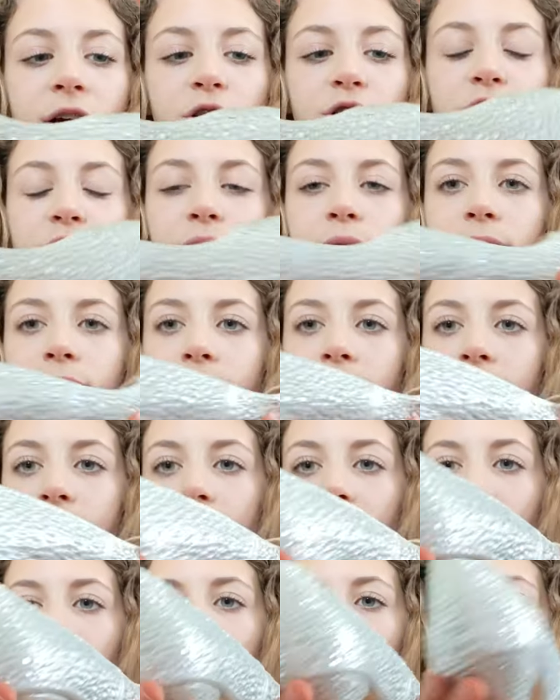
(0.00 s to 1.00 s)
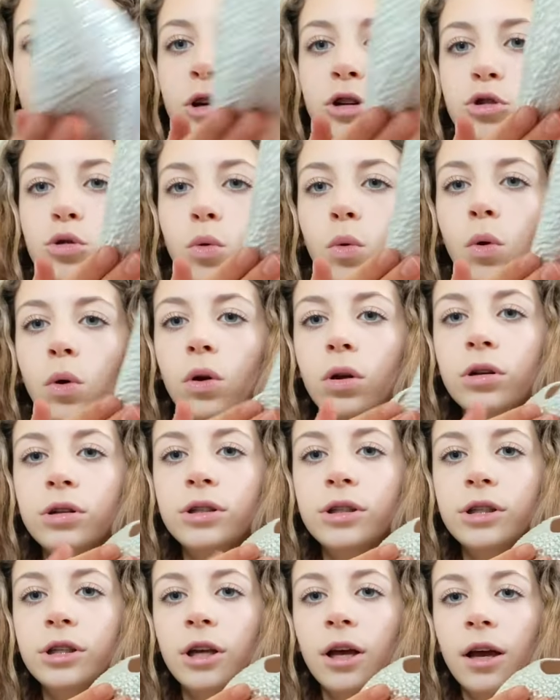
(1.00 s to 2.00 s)
shoe is just covered in
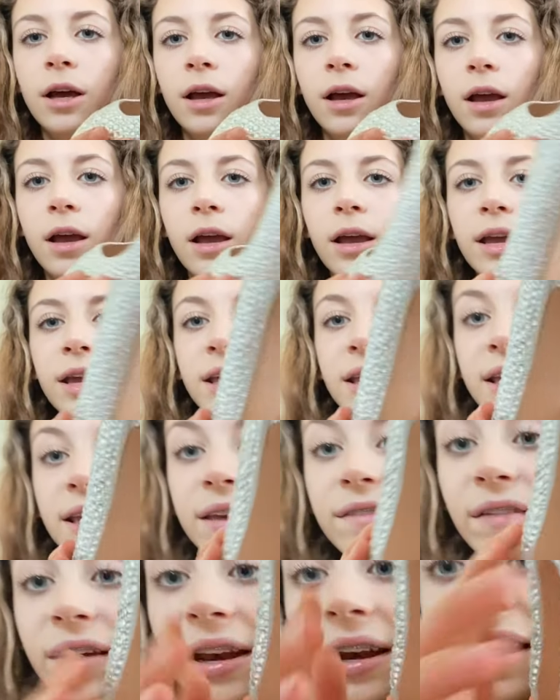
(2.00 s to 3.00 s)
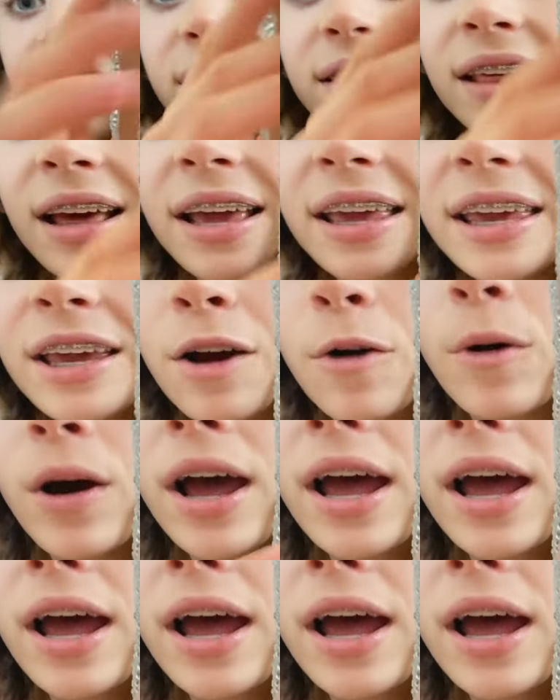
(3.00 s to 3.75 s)
jewels. Even the heel.